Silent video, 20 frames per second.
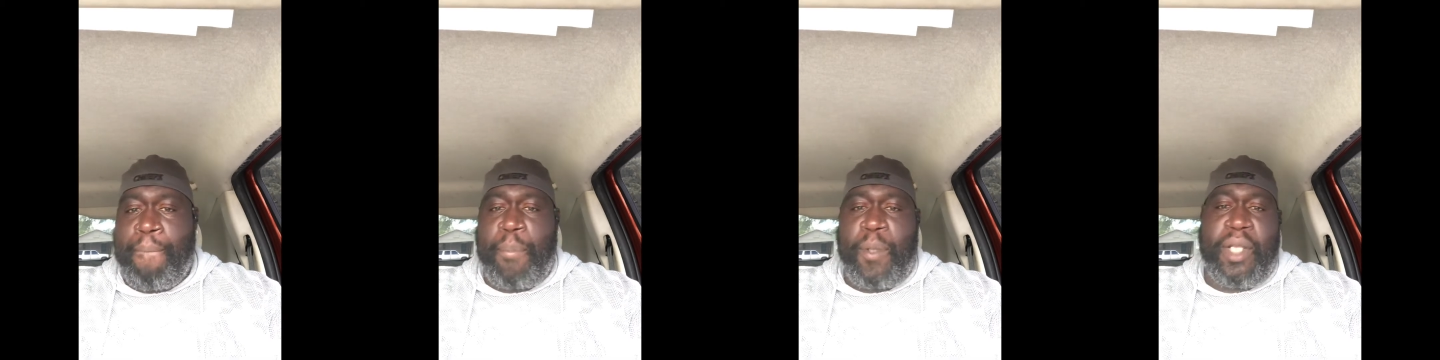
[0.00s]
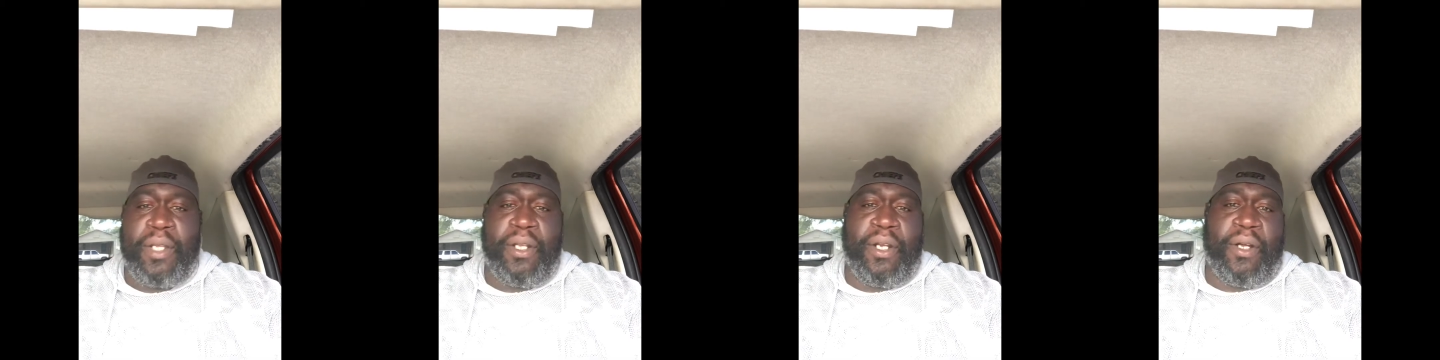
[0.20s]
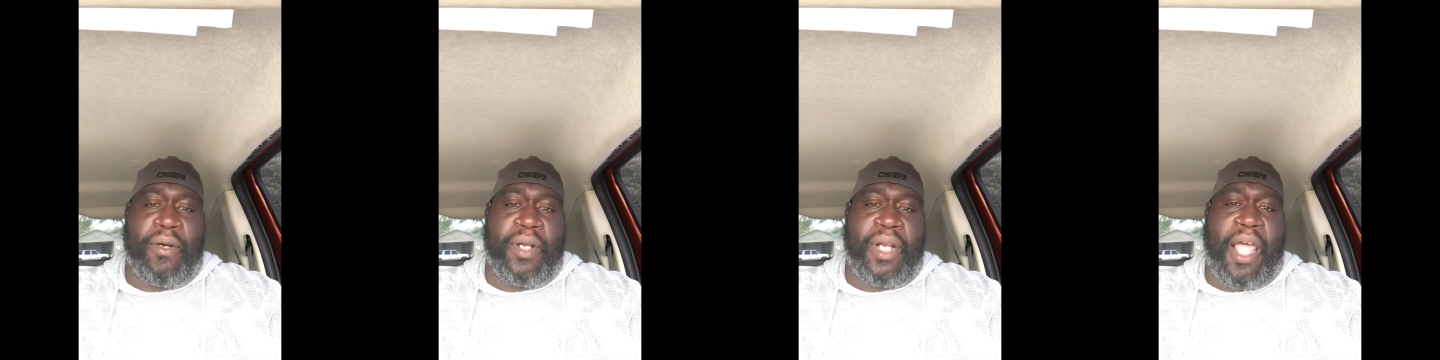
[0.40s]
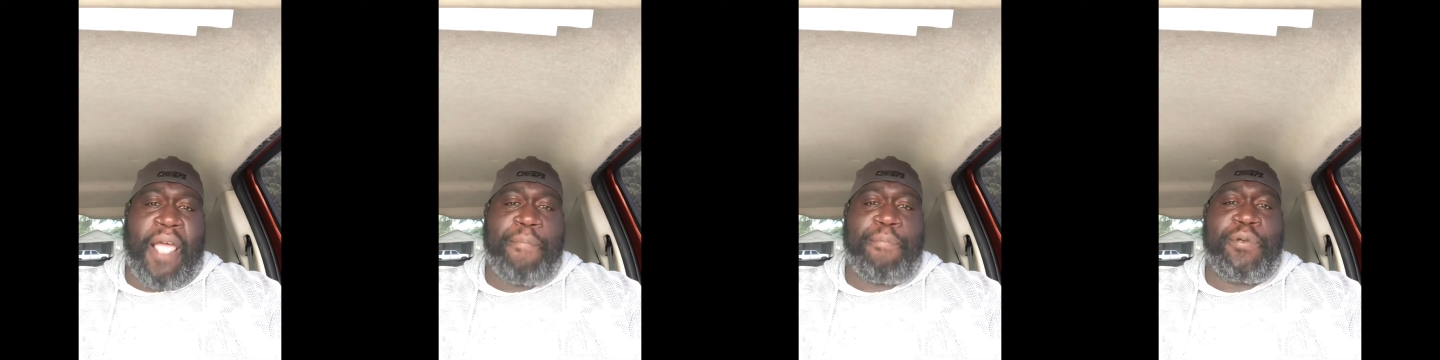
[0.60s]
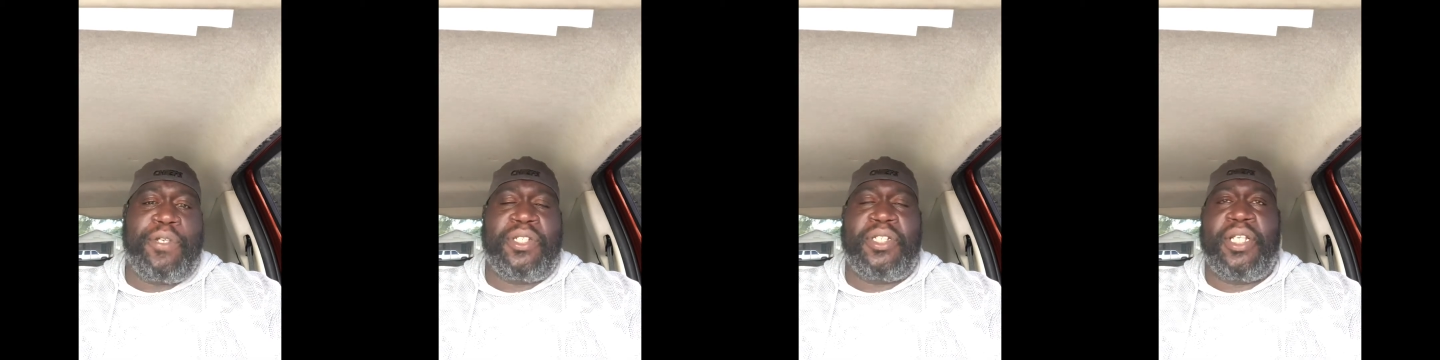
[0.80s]
and I
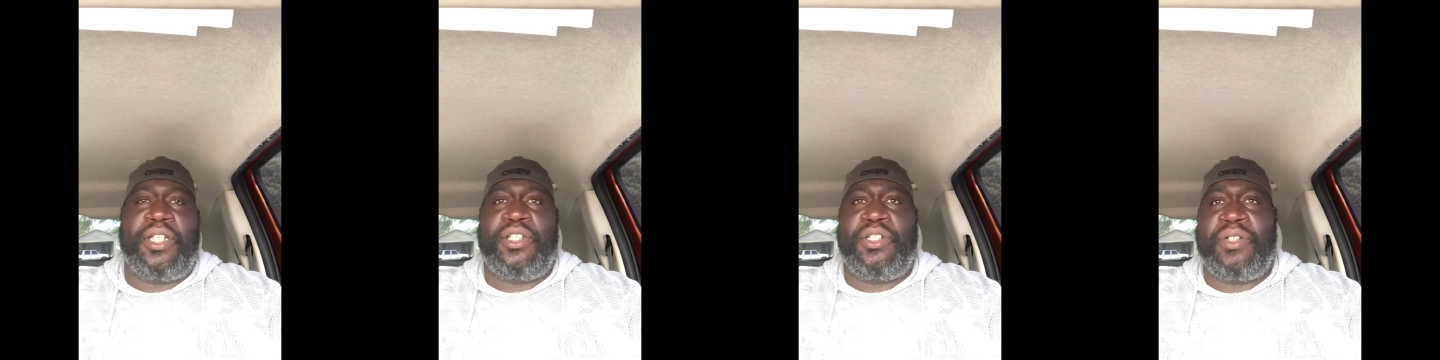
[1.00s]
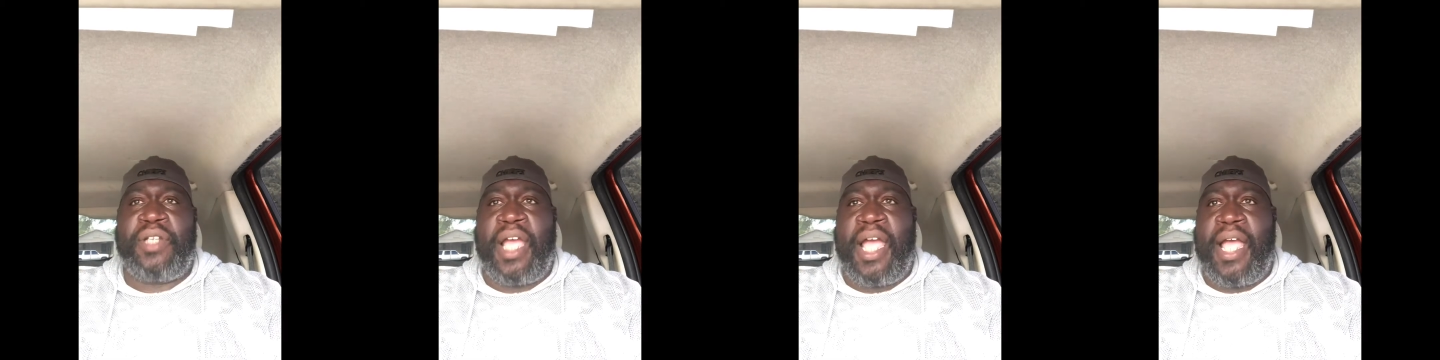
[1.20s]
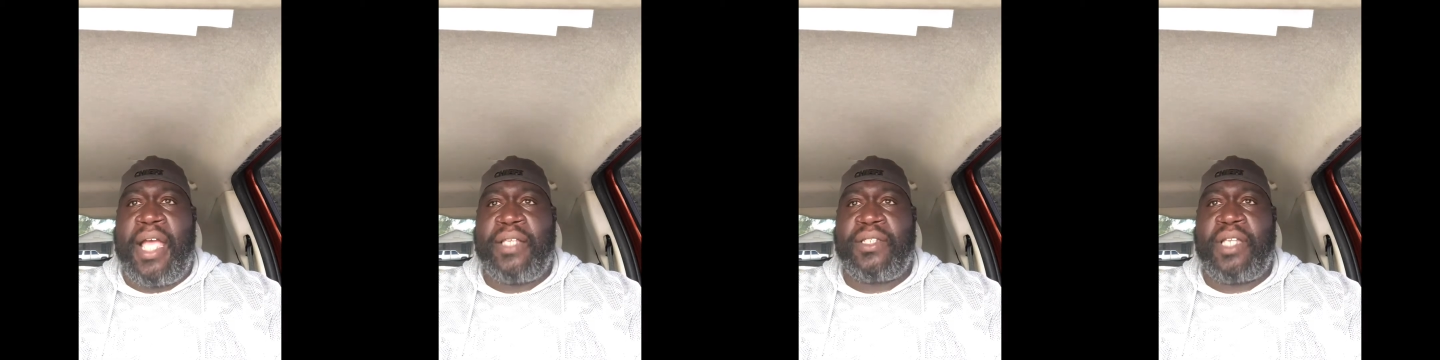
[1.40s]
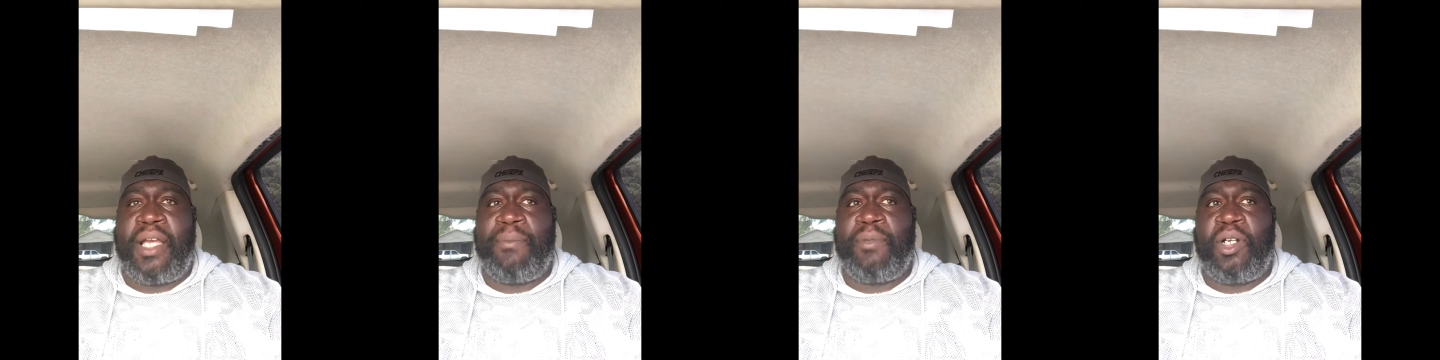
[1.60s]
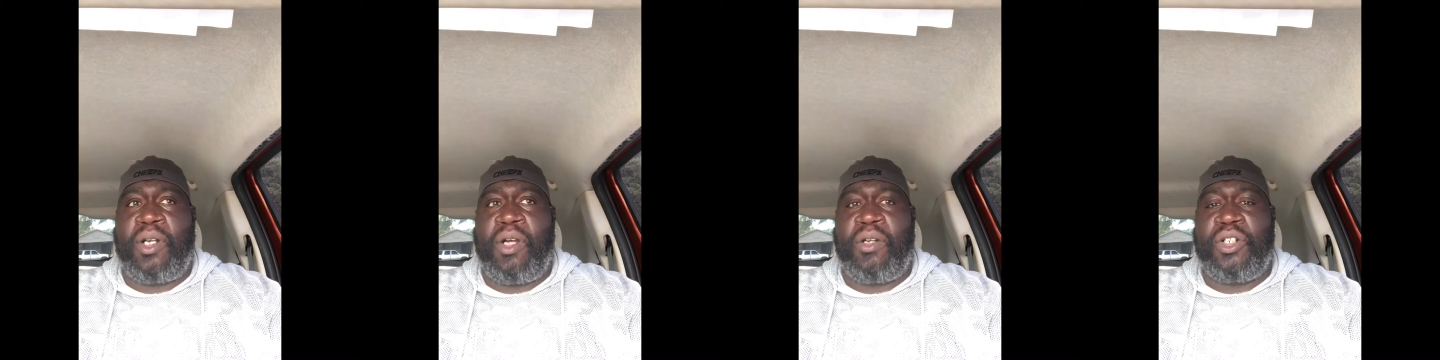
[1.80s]
appreciate you guys coming
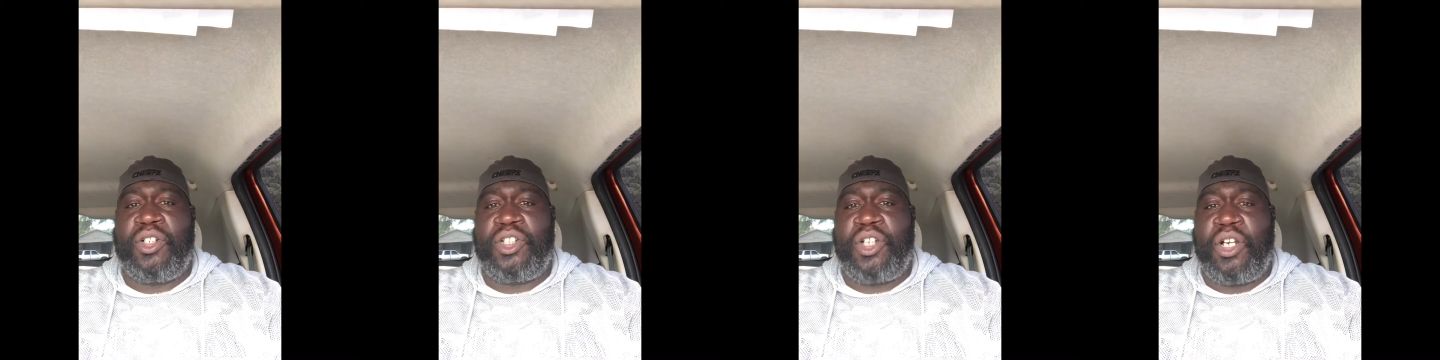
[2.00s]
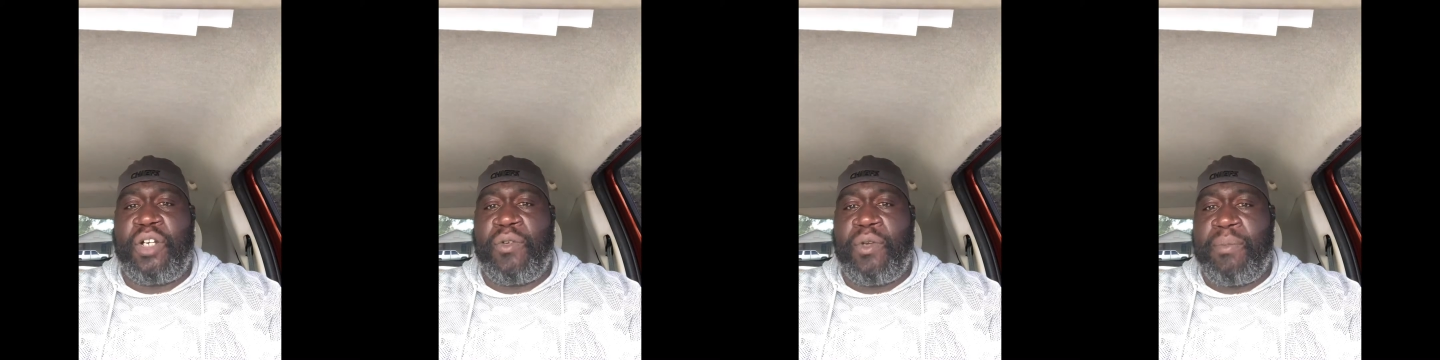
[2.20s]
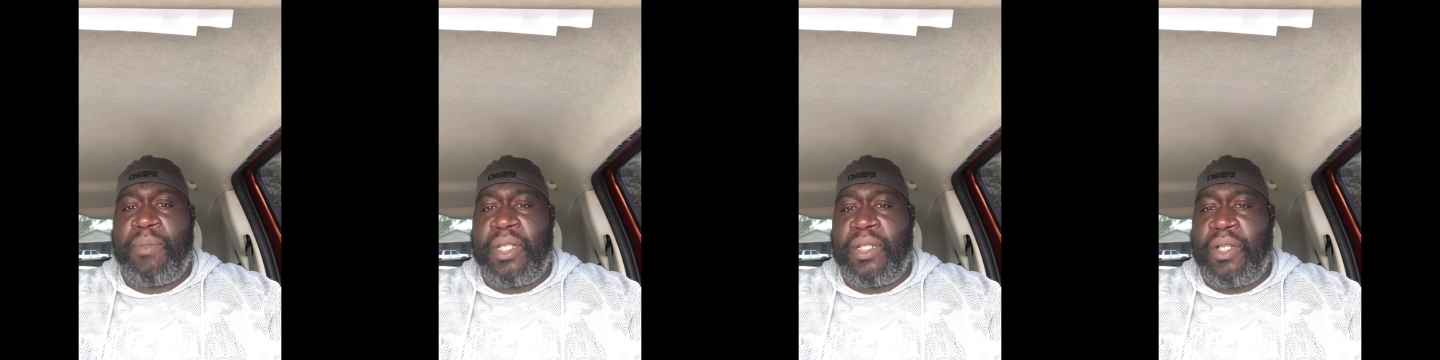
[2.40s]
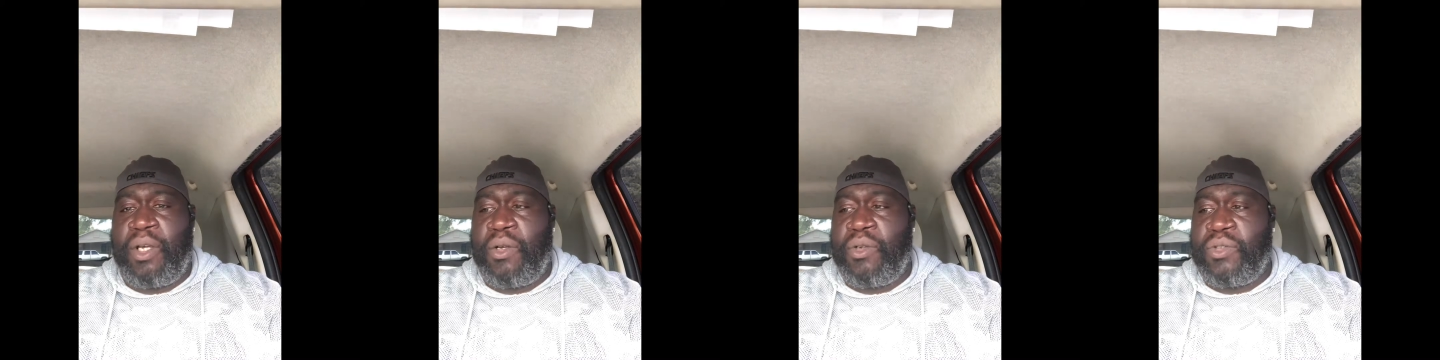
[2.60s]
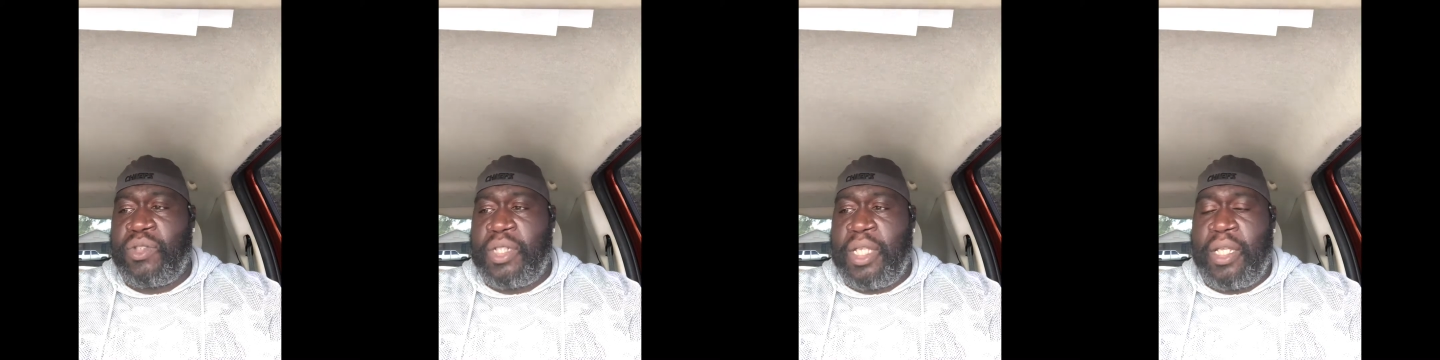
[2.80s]
along the journey with me,
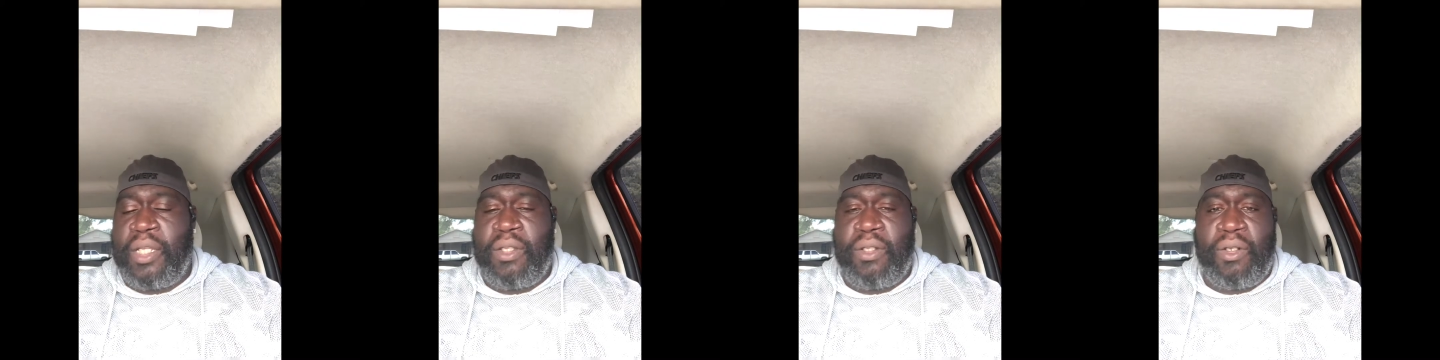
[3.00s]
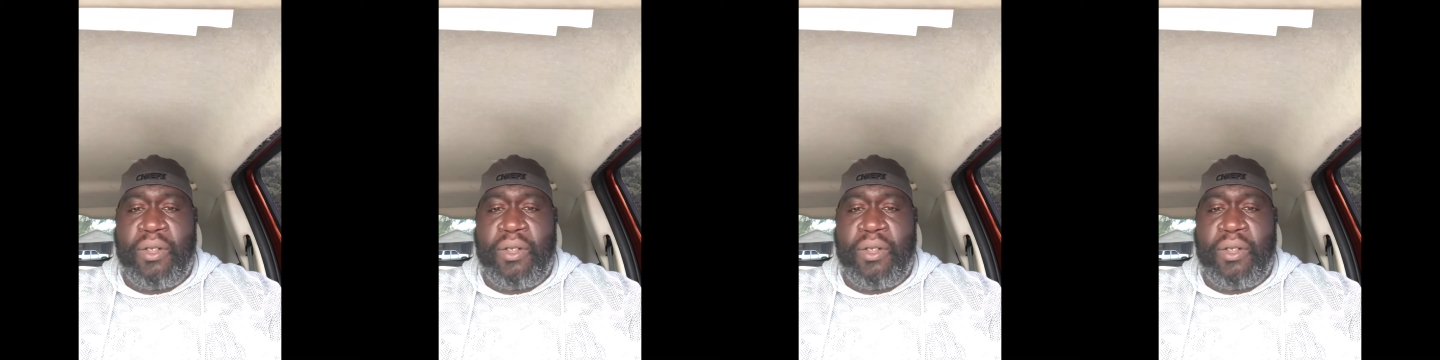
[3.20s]
those that,